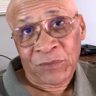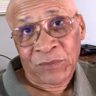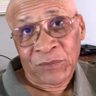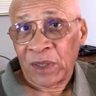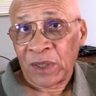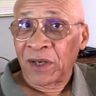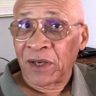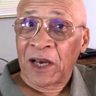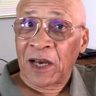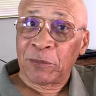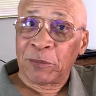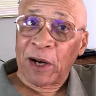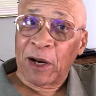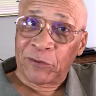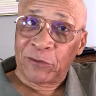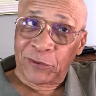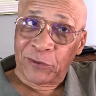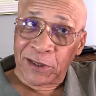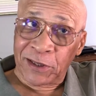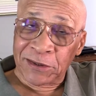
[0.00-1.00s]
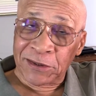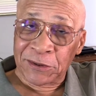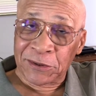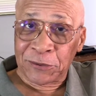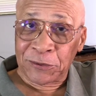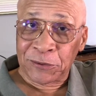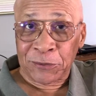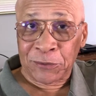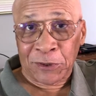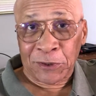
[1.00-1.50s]
Thank God my
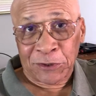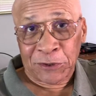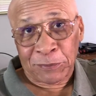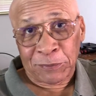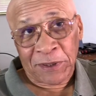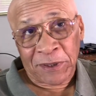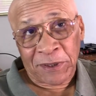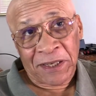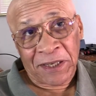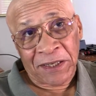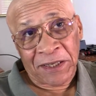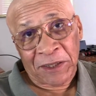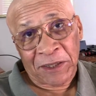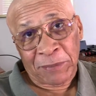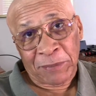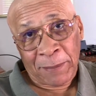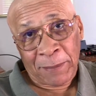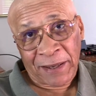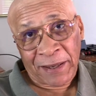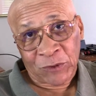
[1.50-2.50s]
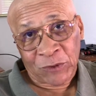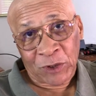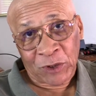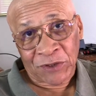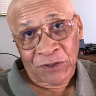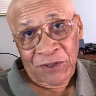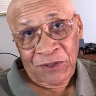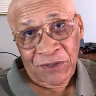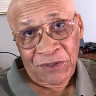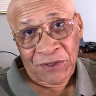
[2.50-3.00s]
friend was playing in Papa
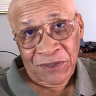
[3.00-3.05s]
Doc's